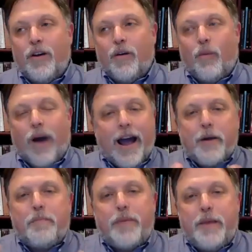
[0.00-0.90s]
why
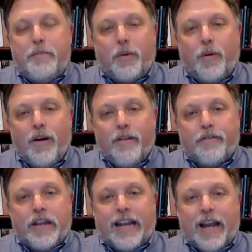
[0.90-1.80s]
are people
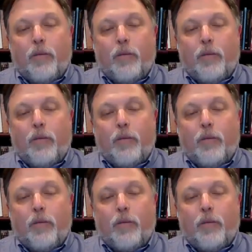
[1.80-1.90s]
freaking out?